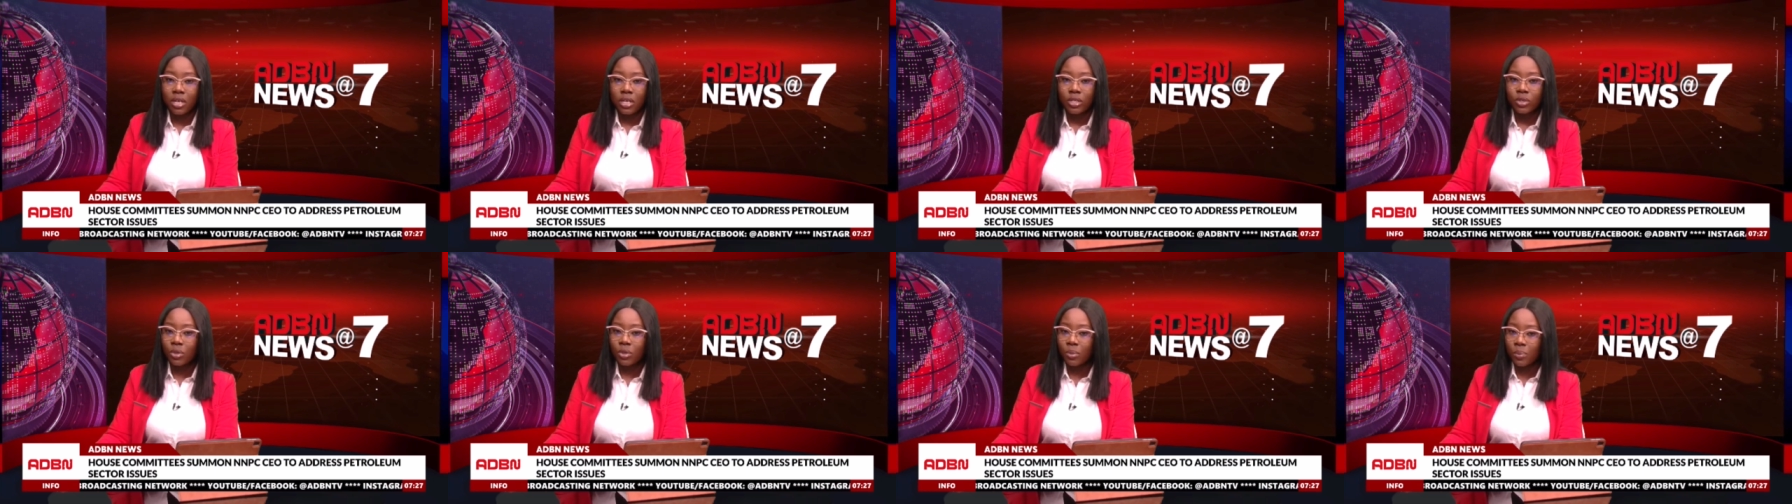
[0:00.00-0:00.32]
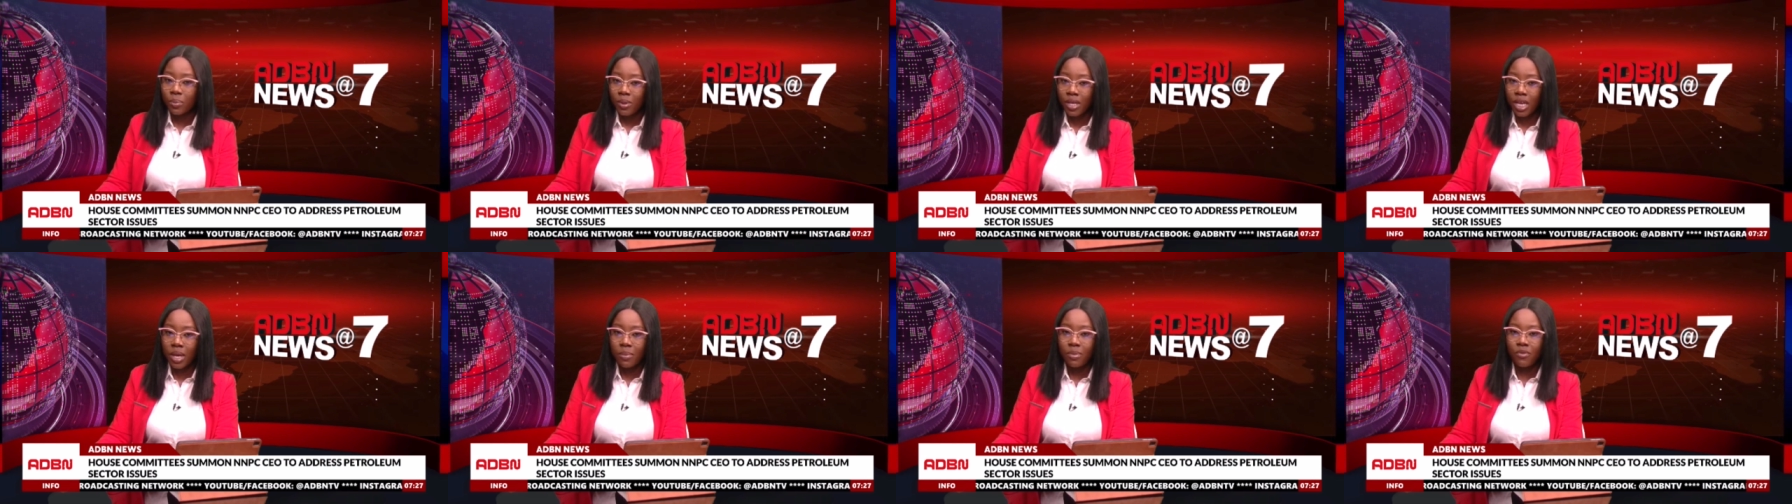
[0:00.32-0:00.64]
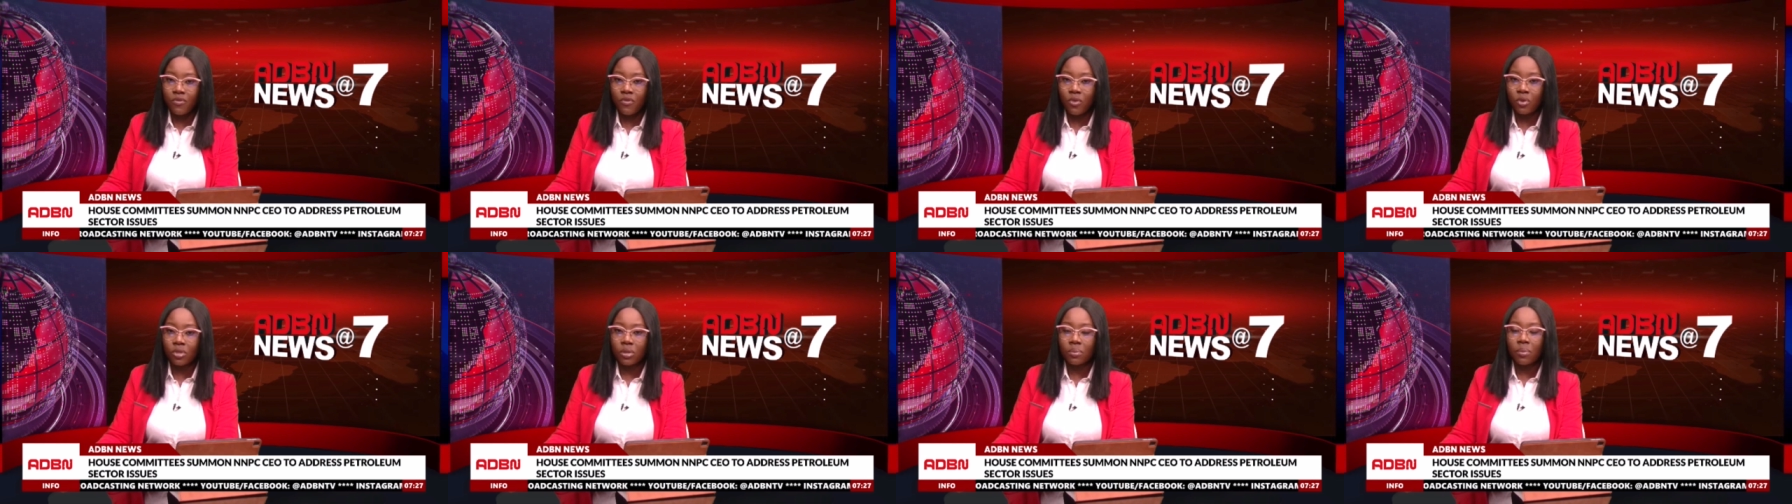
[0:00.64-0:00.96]
to appear
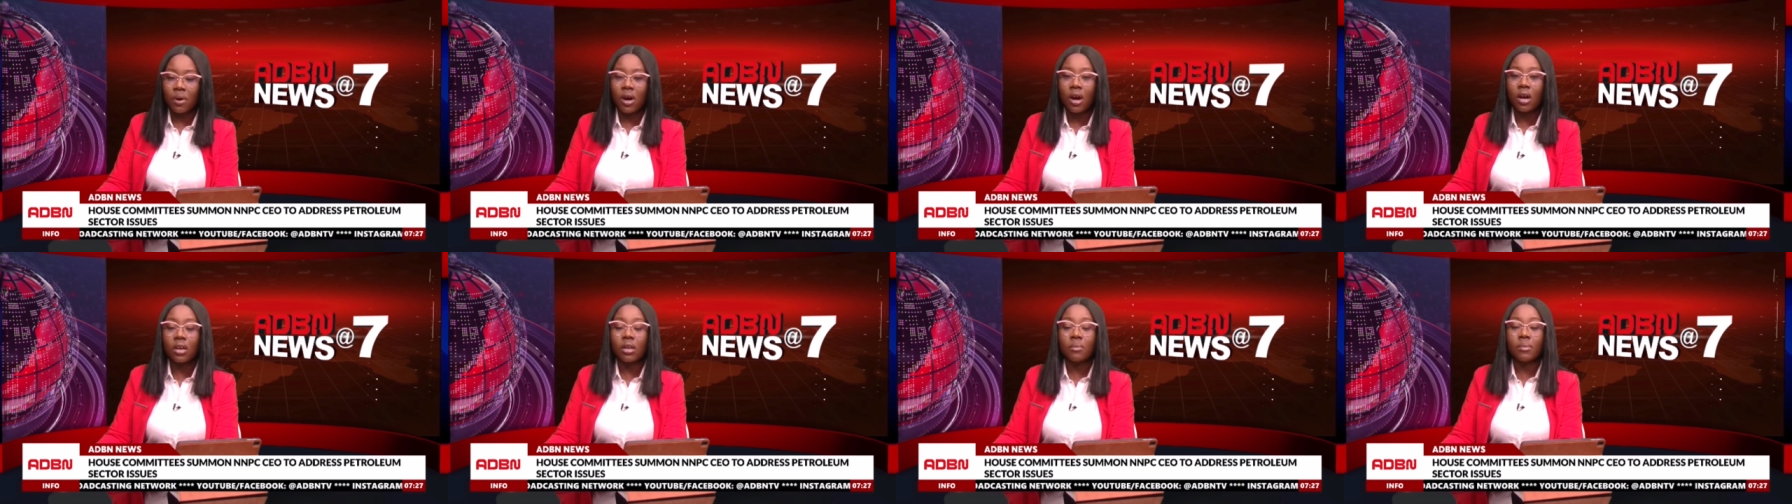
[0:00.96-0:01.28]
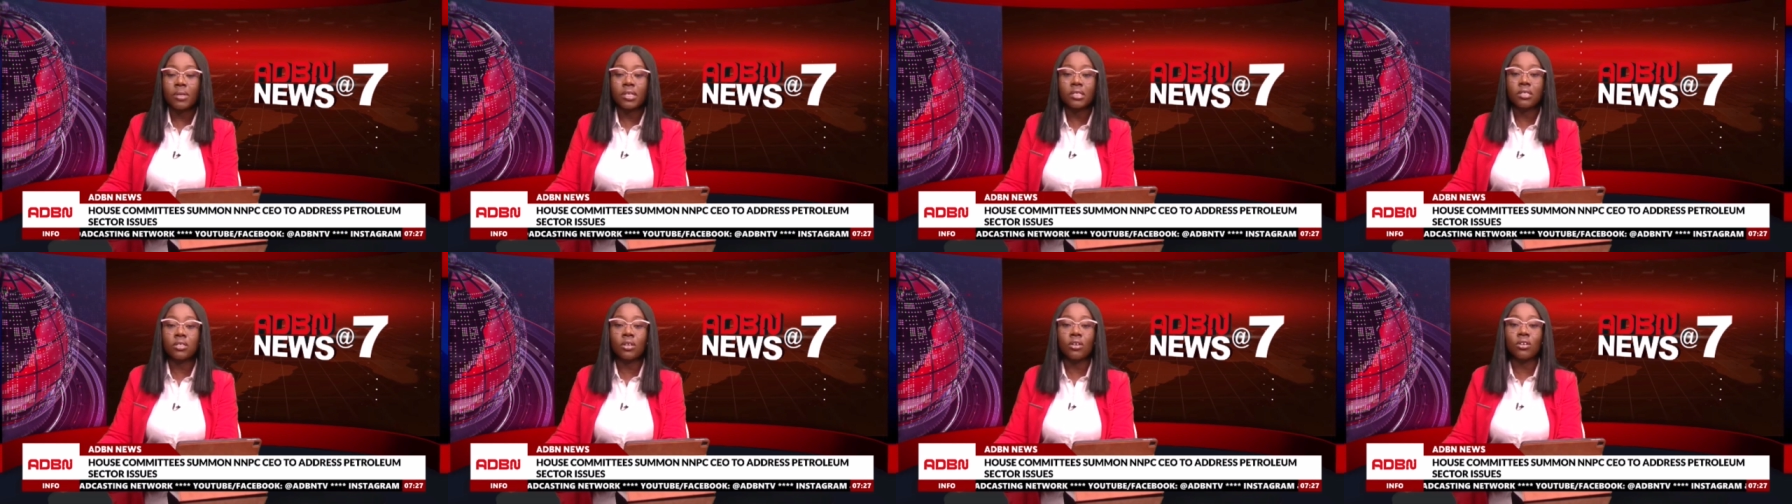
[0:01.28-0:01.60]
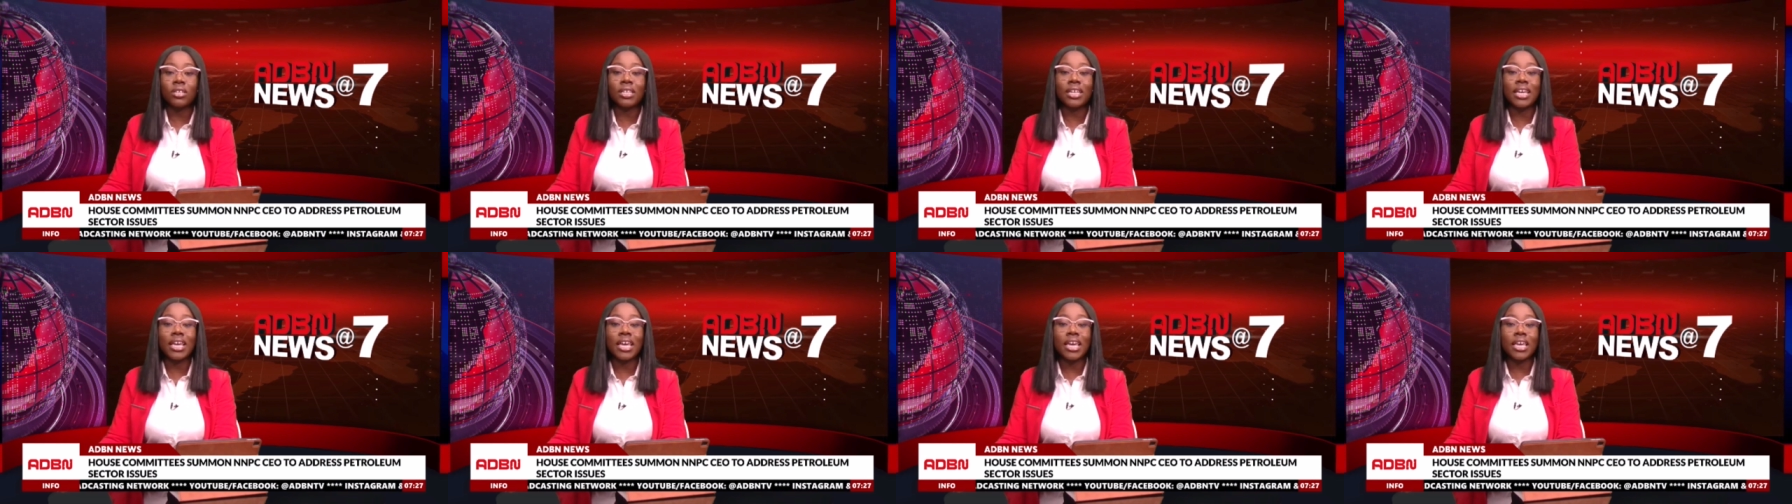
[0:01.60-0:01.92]
before the Parliament
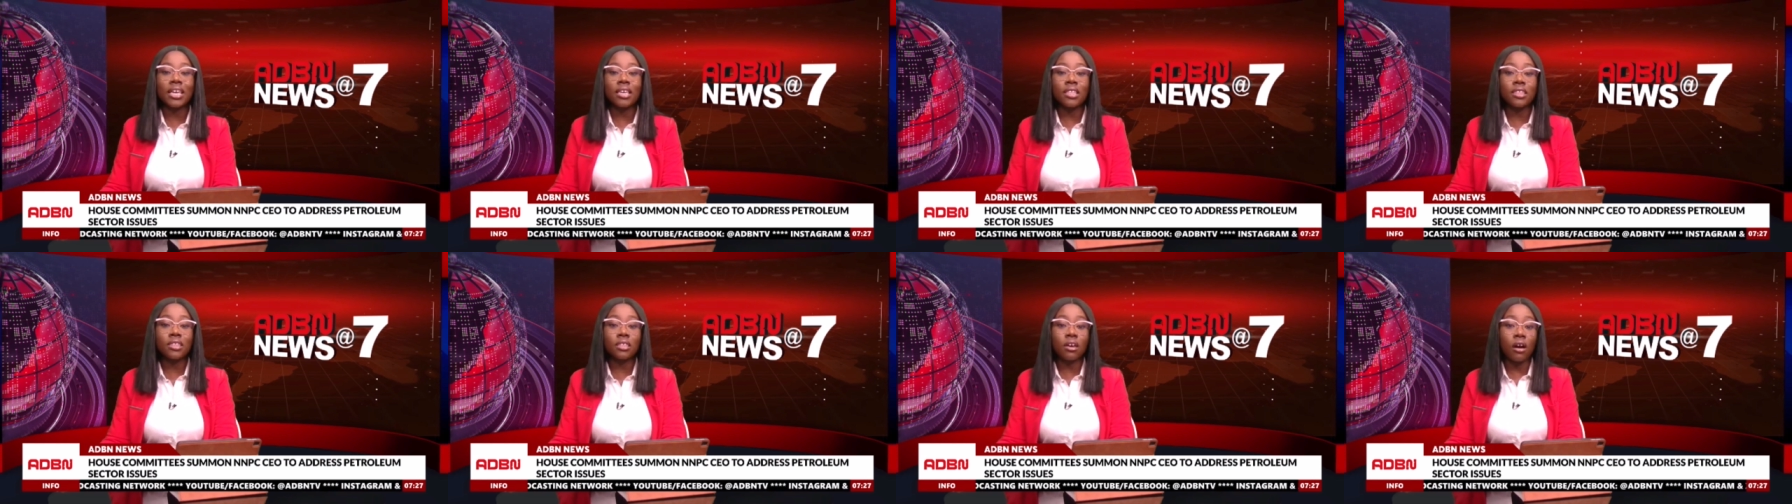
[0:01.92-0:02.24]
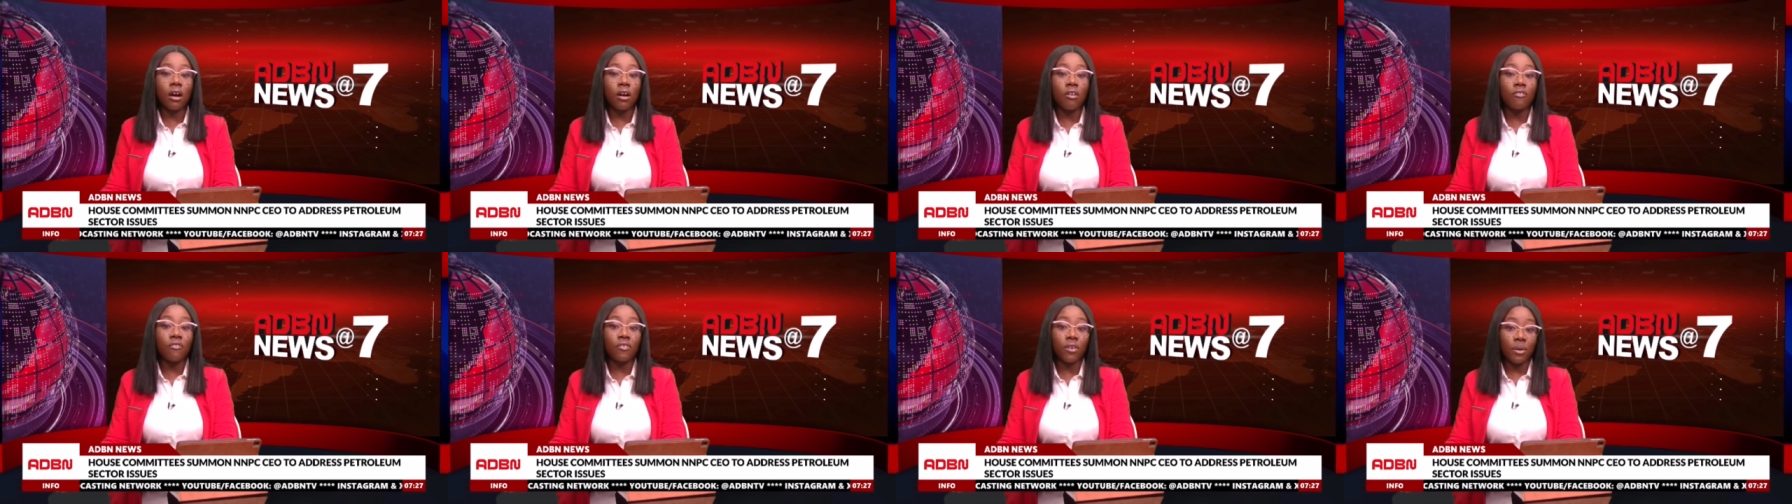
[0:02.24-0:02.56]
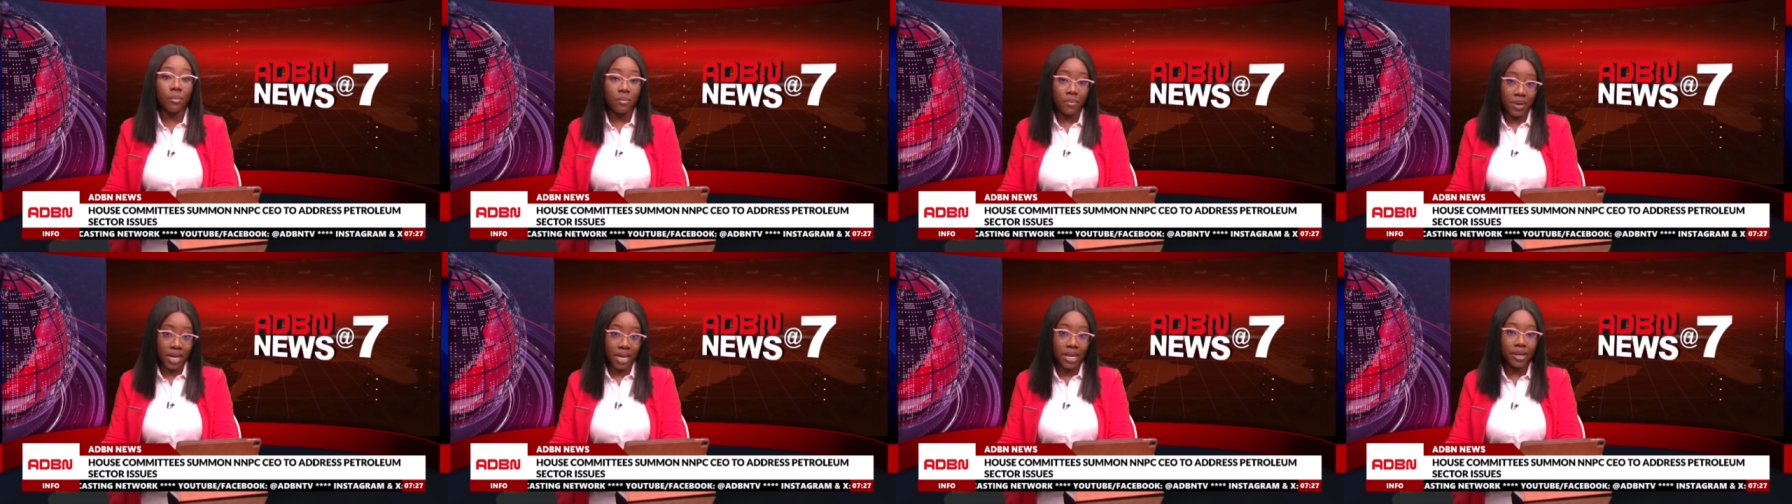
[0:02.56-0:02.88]
on the 8th of
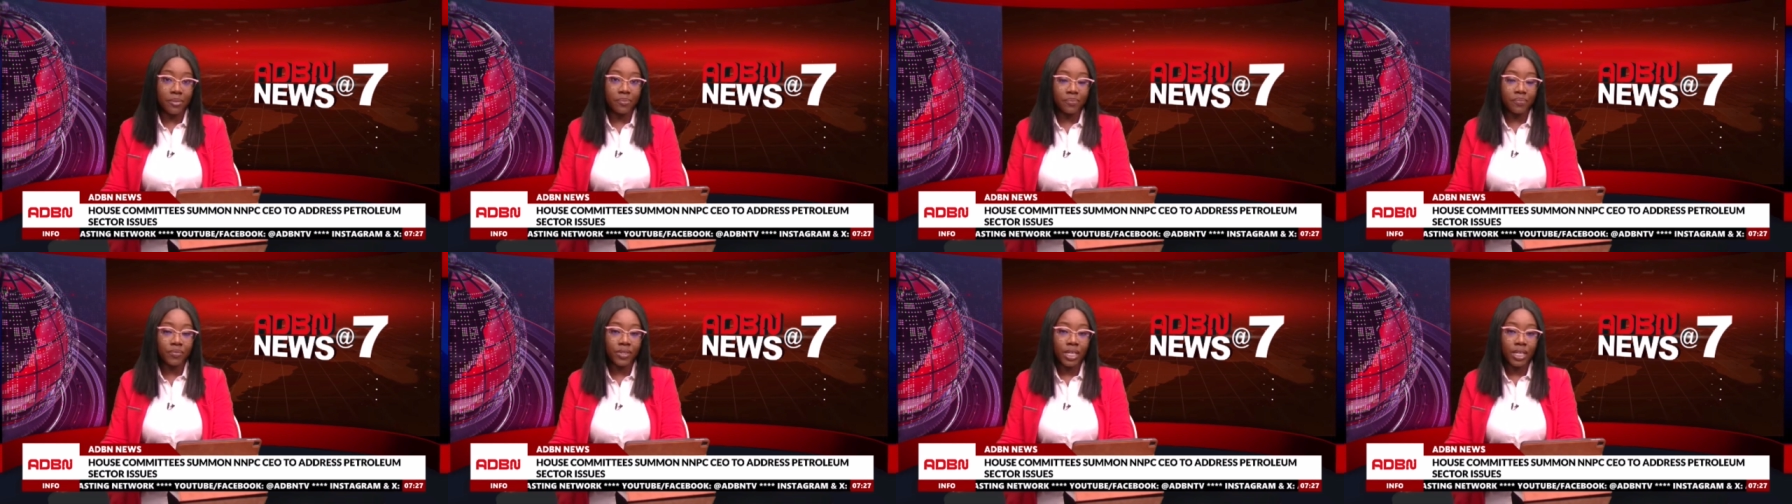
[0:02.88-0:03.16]
May.